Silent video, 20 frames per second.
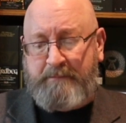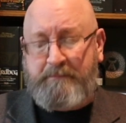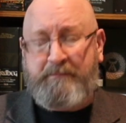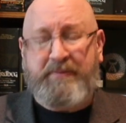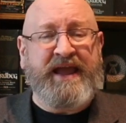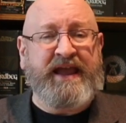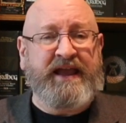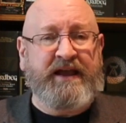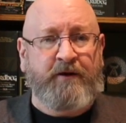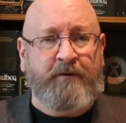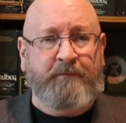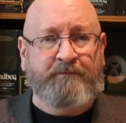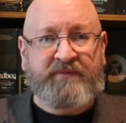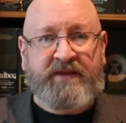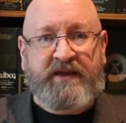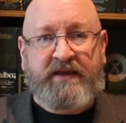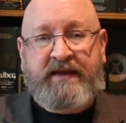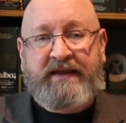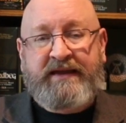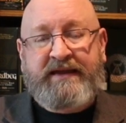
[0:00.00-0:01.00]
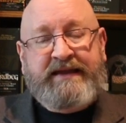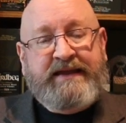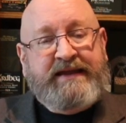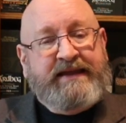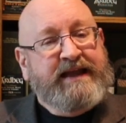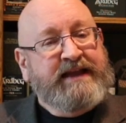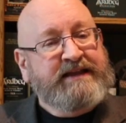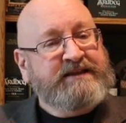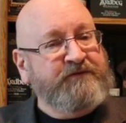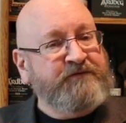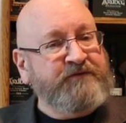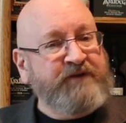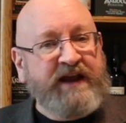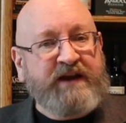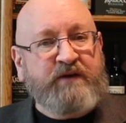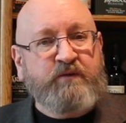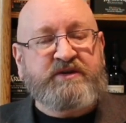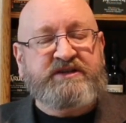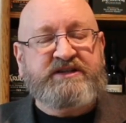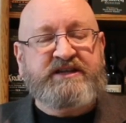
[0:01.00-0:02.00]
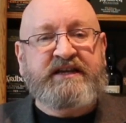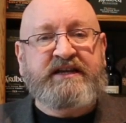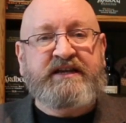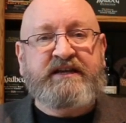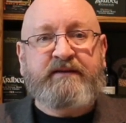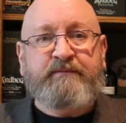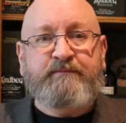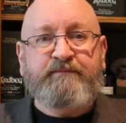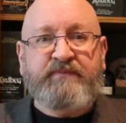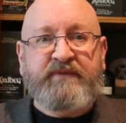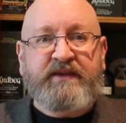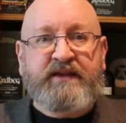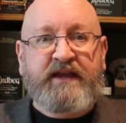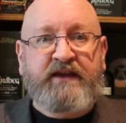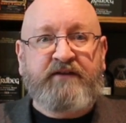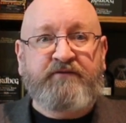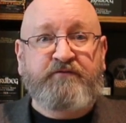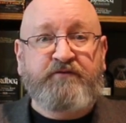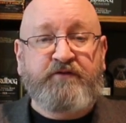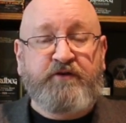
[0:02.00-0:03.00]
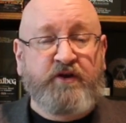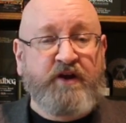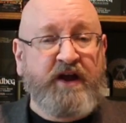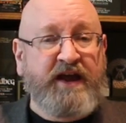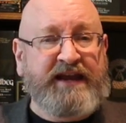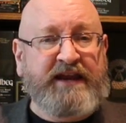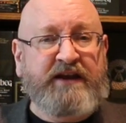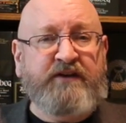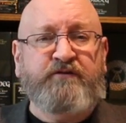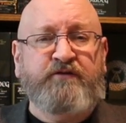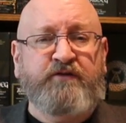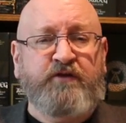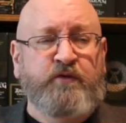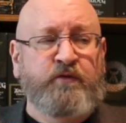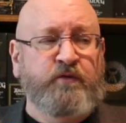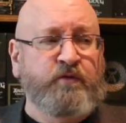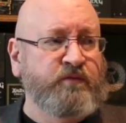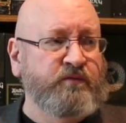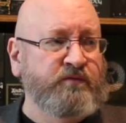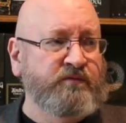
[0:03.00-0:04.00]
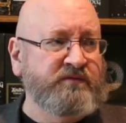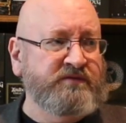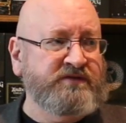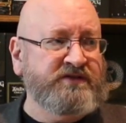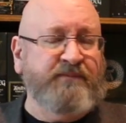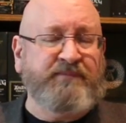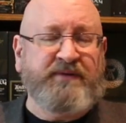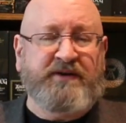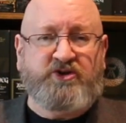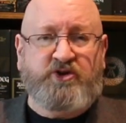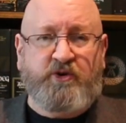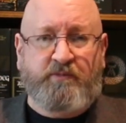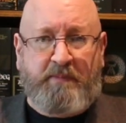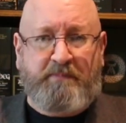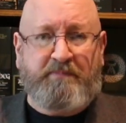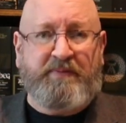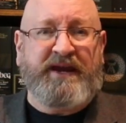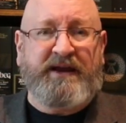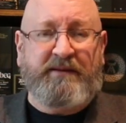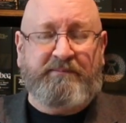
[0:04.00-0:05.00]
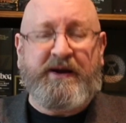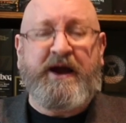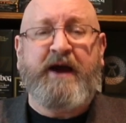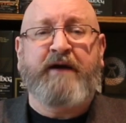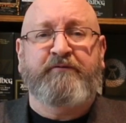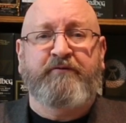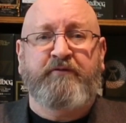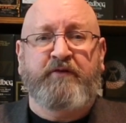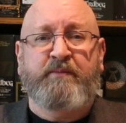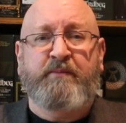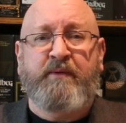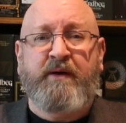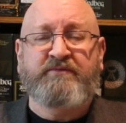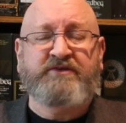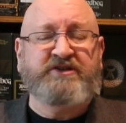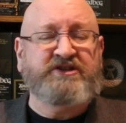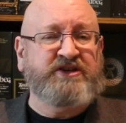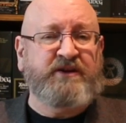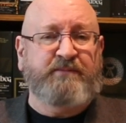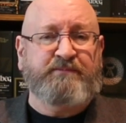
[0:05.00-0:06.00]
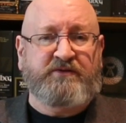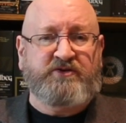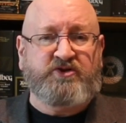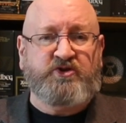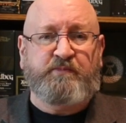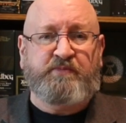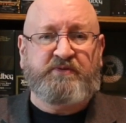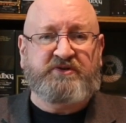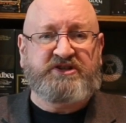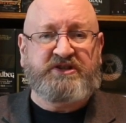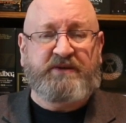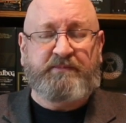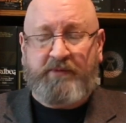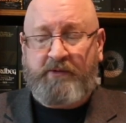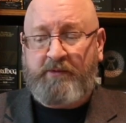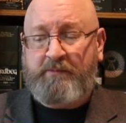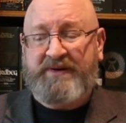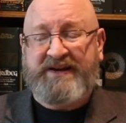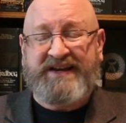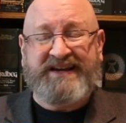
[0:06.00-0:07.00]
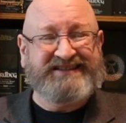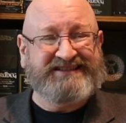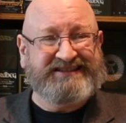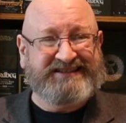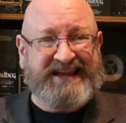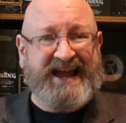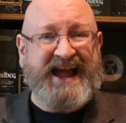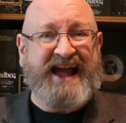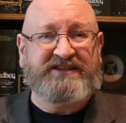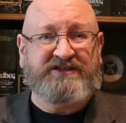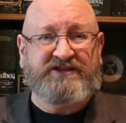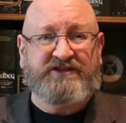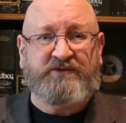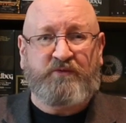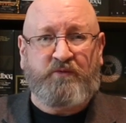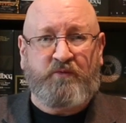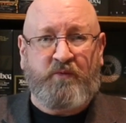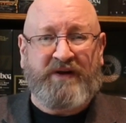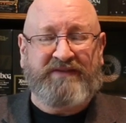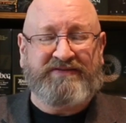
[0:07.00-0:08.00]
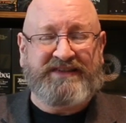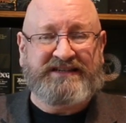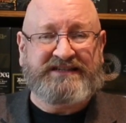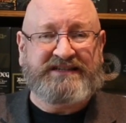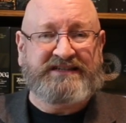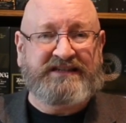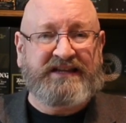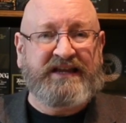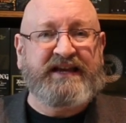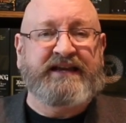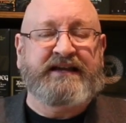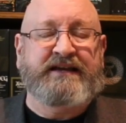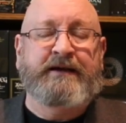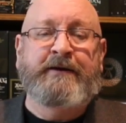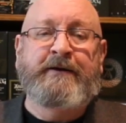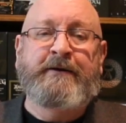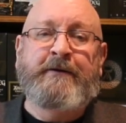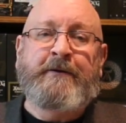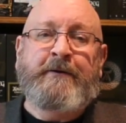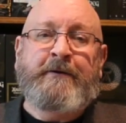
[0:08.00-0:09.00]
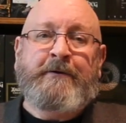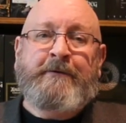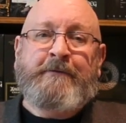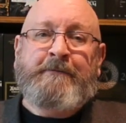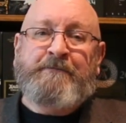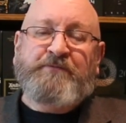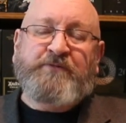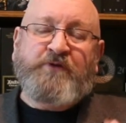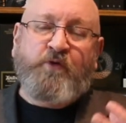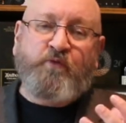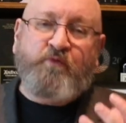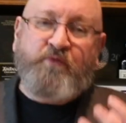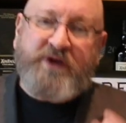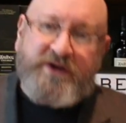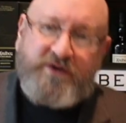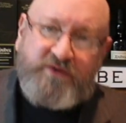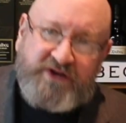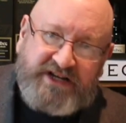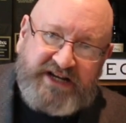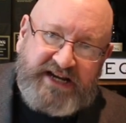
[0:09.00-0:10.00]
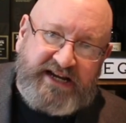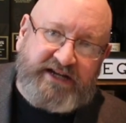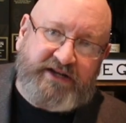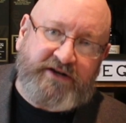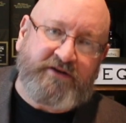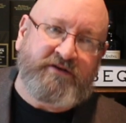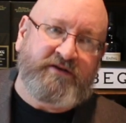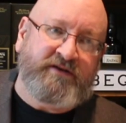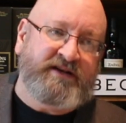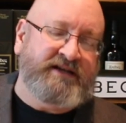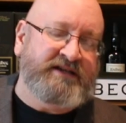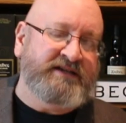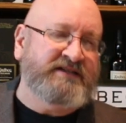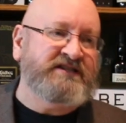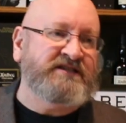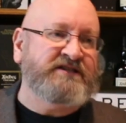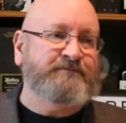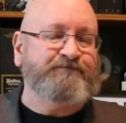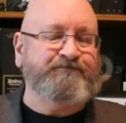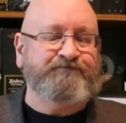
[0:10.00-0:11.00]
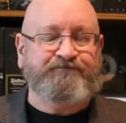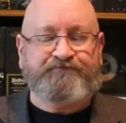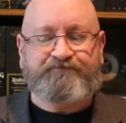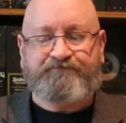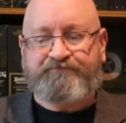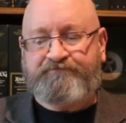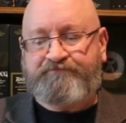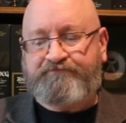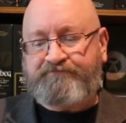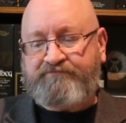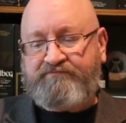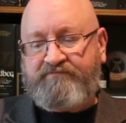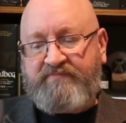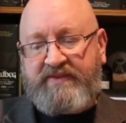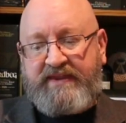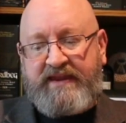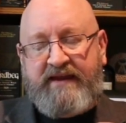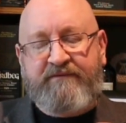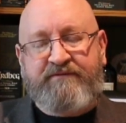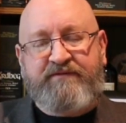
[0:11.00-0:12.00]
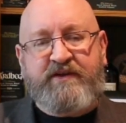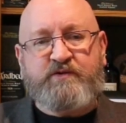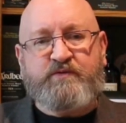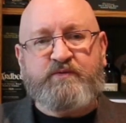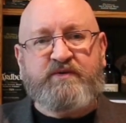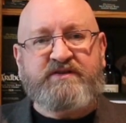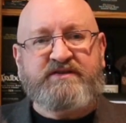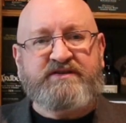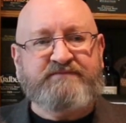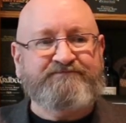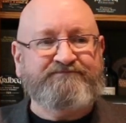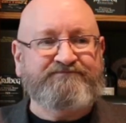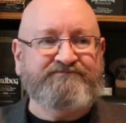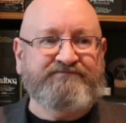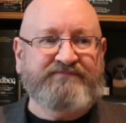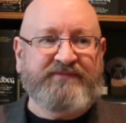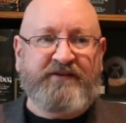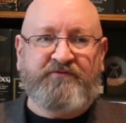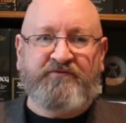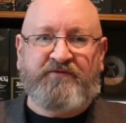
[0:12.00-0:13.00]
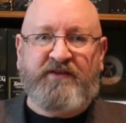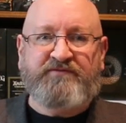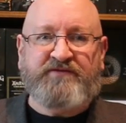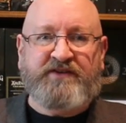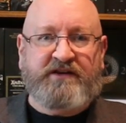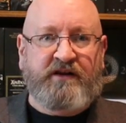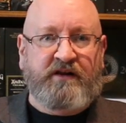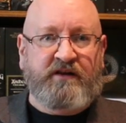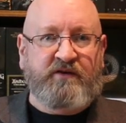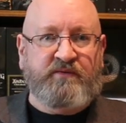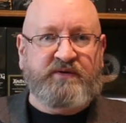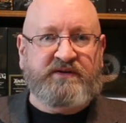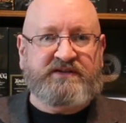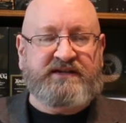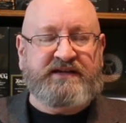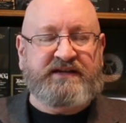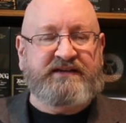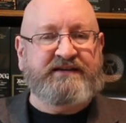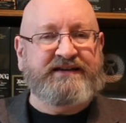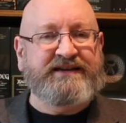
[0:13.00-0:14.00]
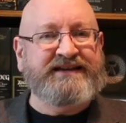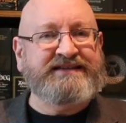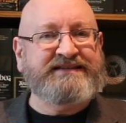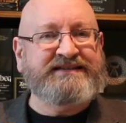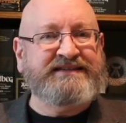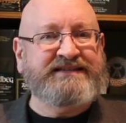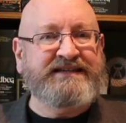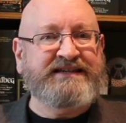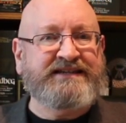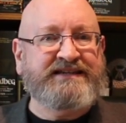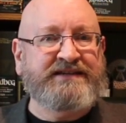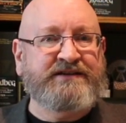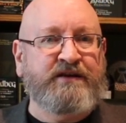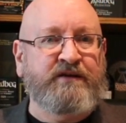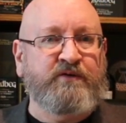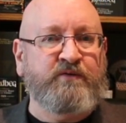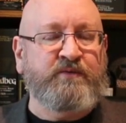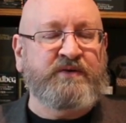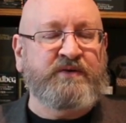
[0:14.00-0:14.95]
pale. It's a fine whiskey if you're not into something super big and powerful at the moment, just something super simple, because that's what this is like. The real kicker is, if this was a $50 whiskey, a $60